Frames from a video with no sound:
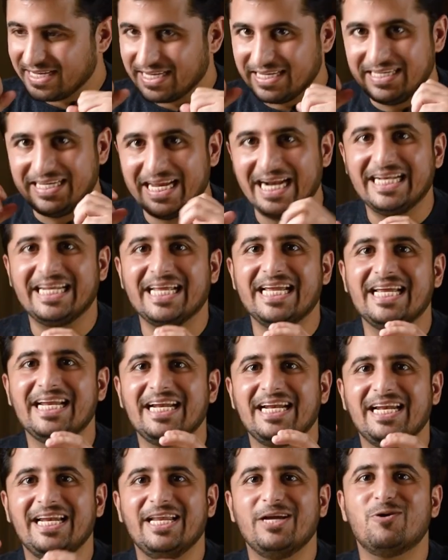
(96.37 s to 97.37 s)
getting
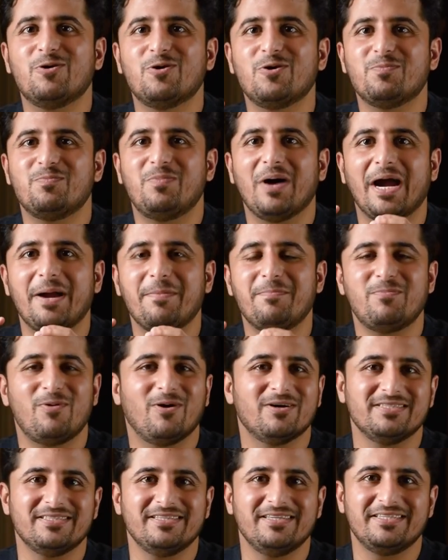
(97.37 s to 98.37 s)
lured by
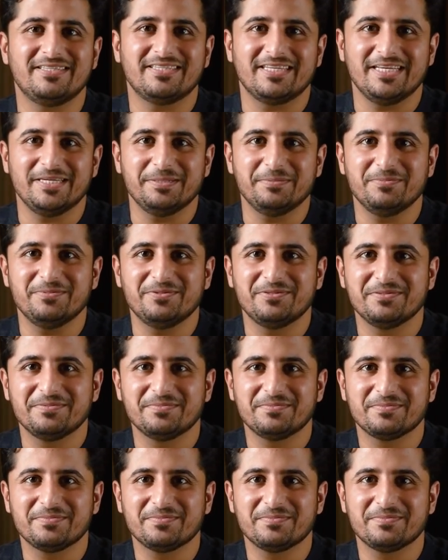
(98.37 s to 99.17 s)
Ponzi schemes.